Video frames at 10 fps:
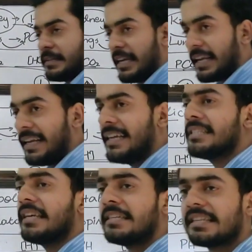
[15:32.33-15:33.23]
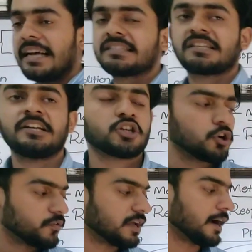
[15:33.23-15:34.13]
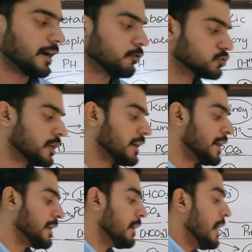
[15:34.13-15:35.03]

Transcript: decreases its excretion of the hydrogen ion,